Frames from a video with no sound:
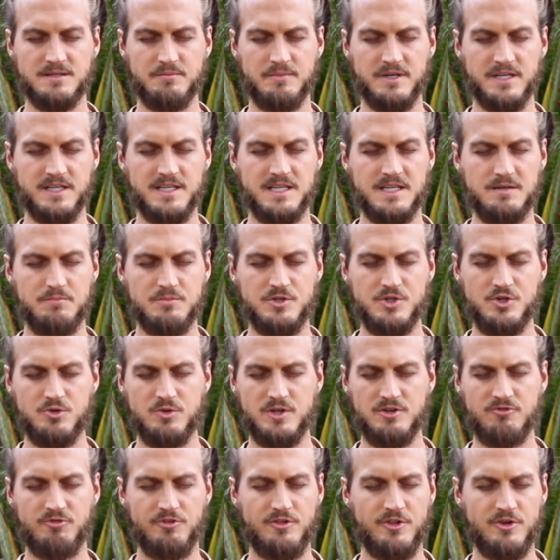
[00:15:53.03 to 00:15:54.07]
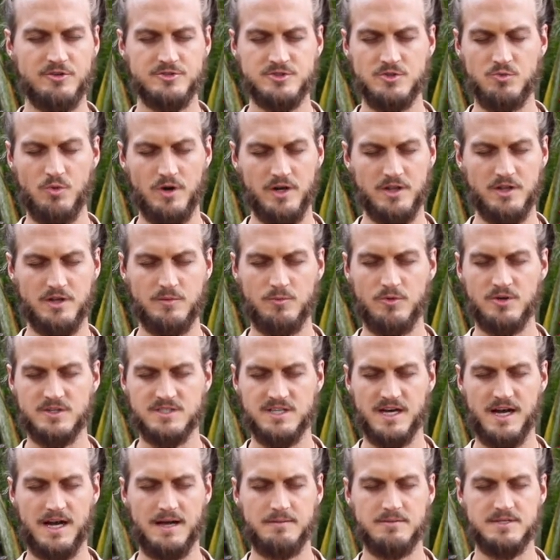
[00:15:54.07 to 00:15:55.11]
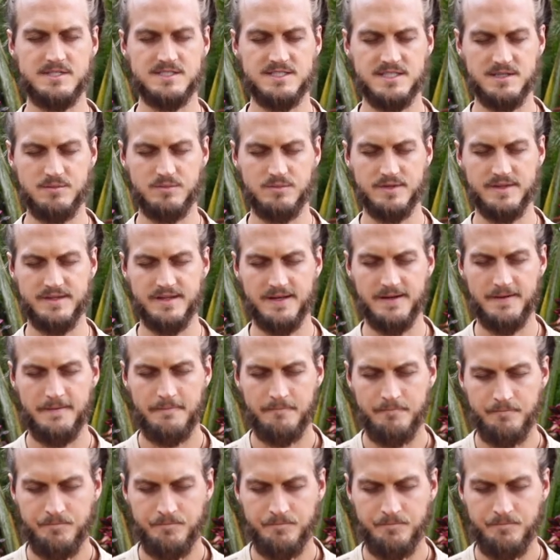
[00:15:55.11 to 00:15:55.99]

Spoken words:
I'm going to keep queuing for those who want a little more time to sit with it.